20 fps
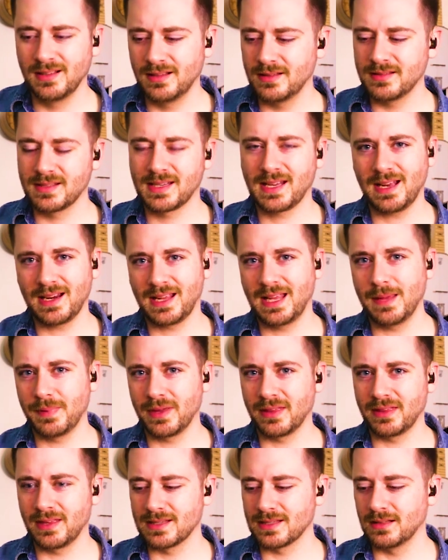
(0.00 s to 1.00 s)
It's kind of
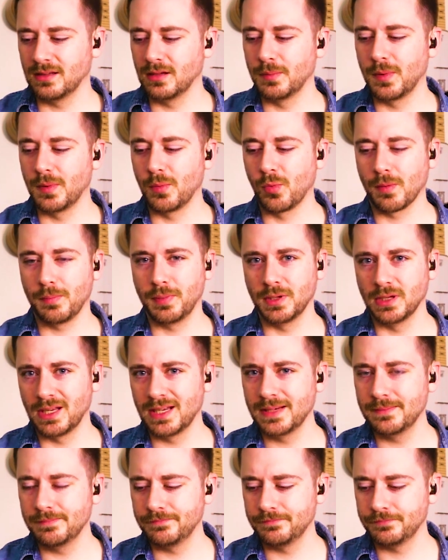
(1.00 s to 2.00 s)
keeping things a little bit more
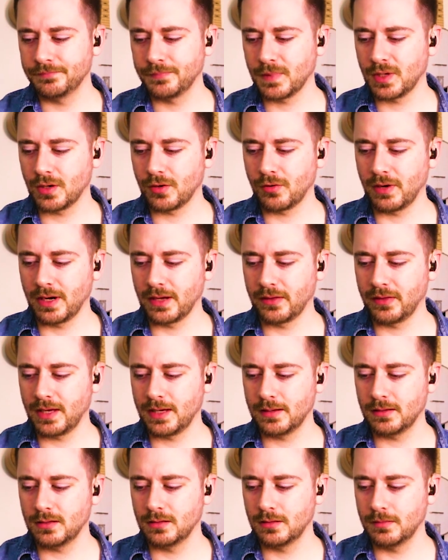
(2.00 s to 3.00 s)
polite. I'm going to crank
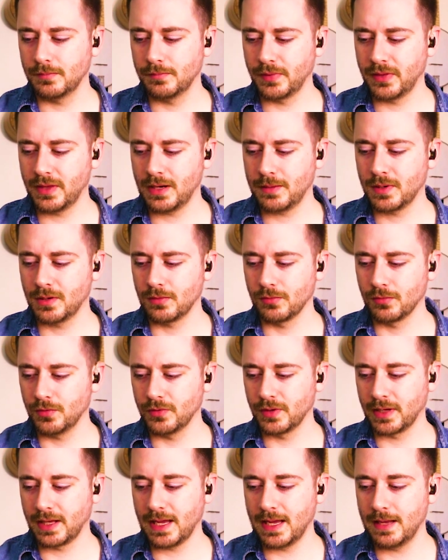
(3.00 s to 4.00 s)
that, but then I'm going to
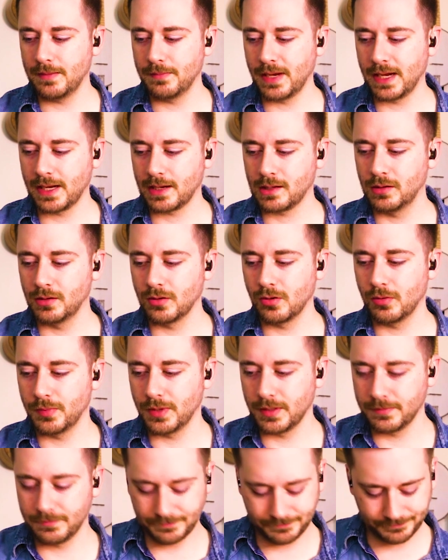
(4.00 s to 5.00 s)
roll the gain back a little
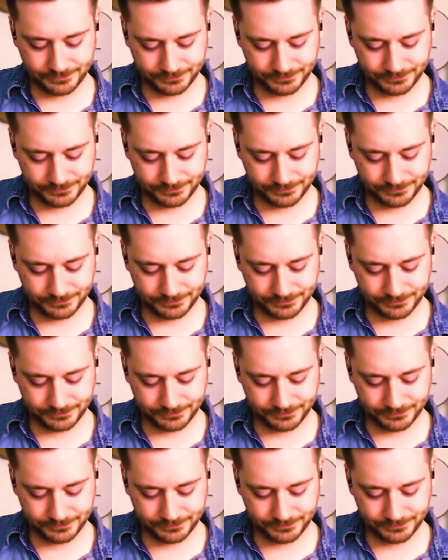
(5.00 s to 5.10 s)
bit.